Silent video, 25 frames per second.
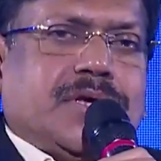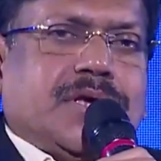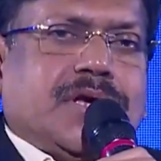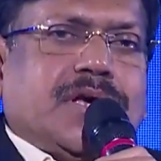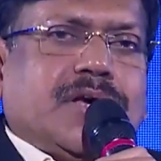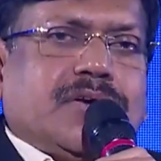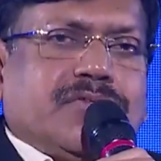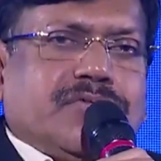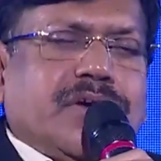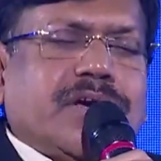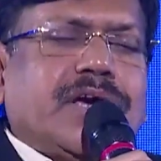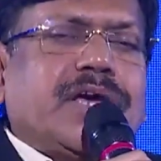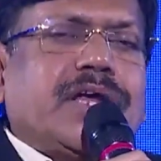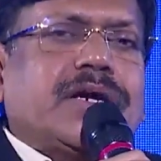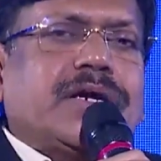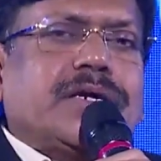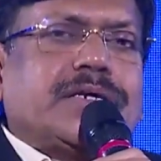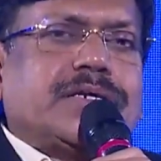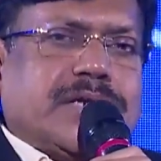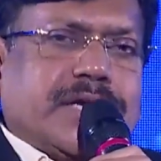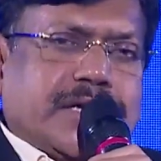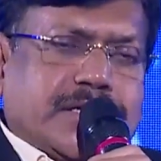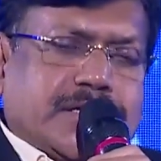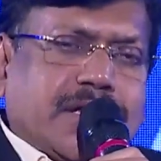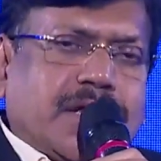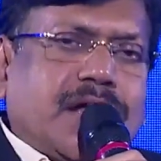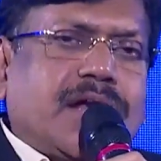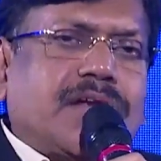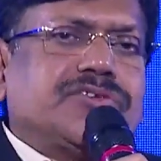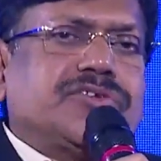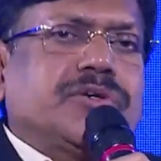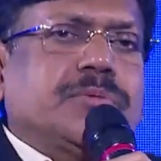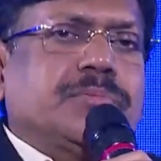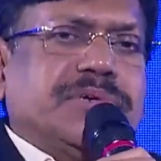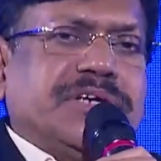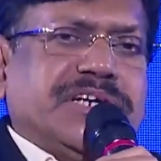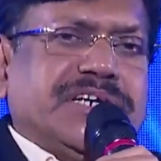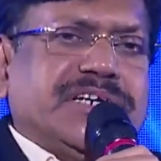where technology
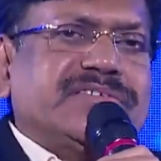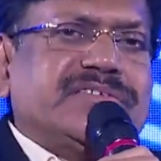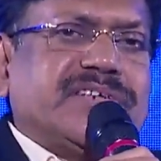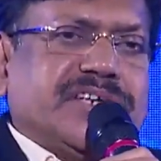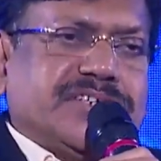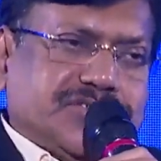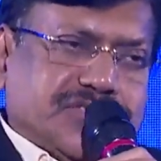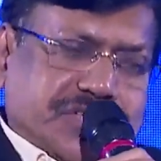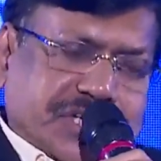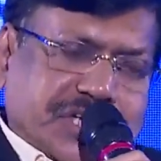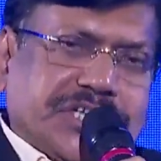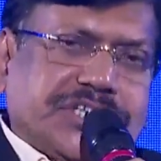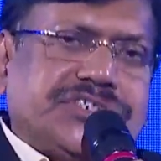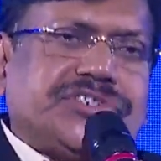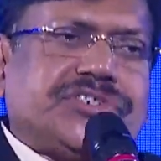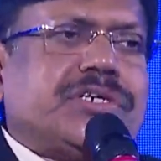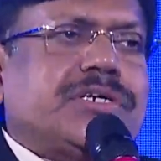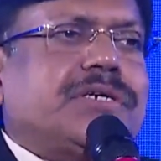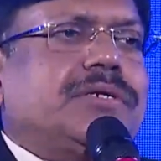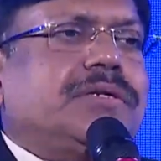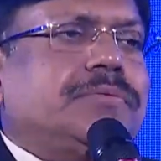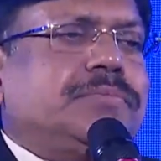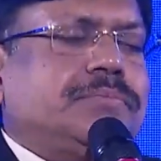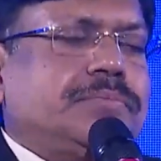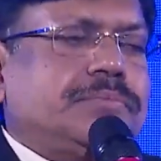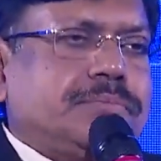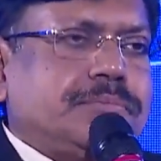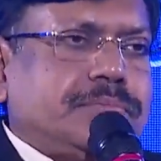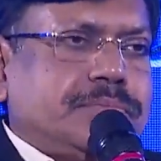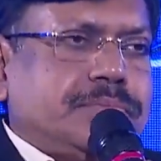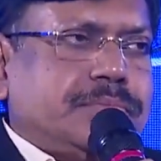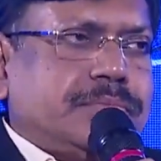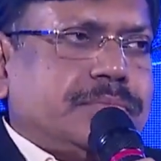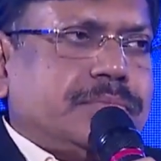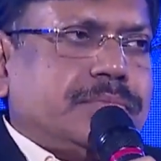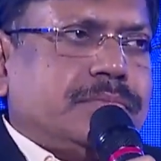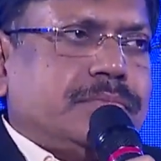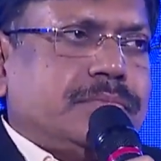meets education
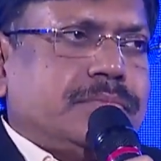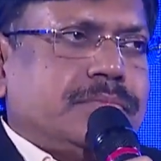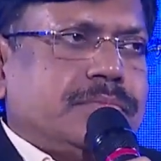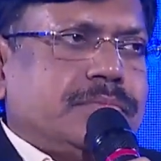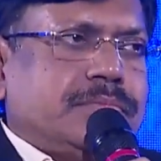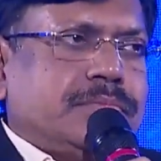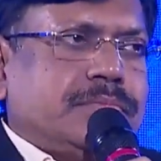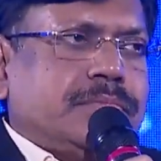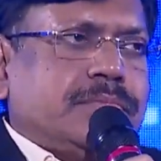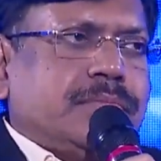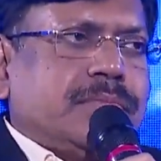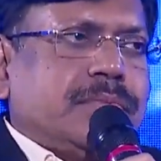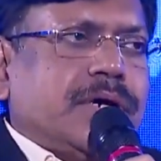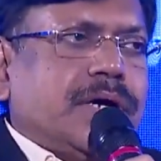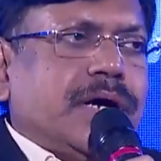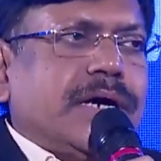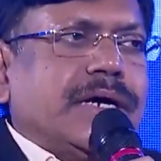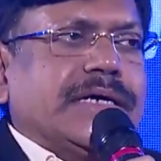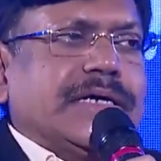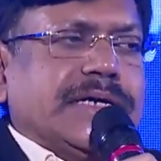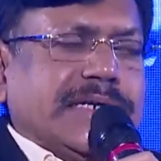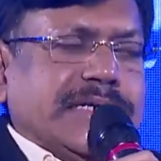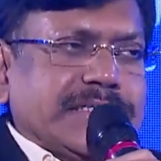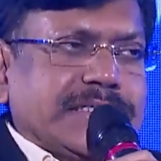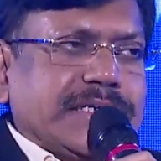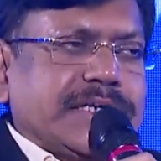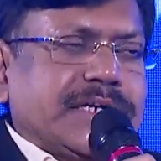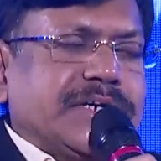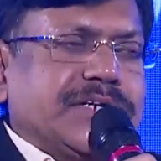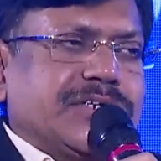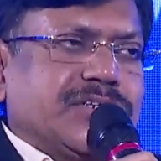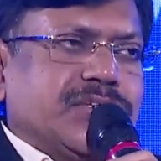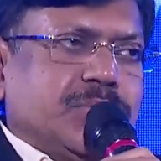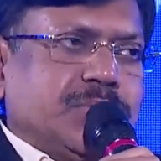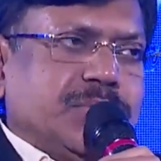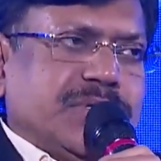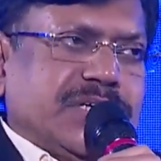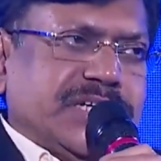and
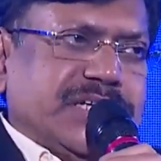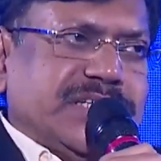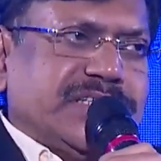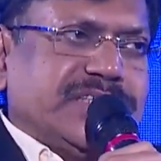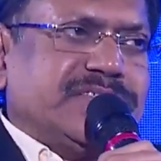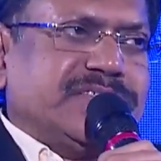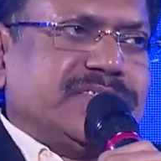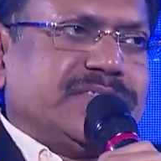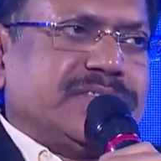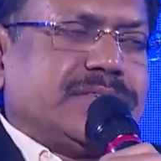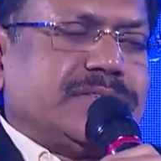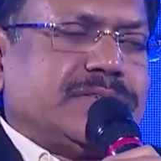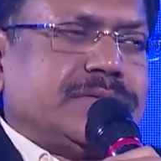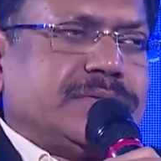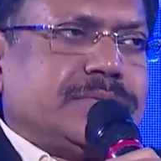integrity meets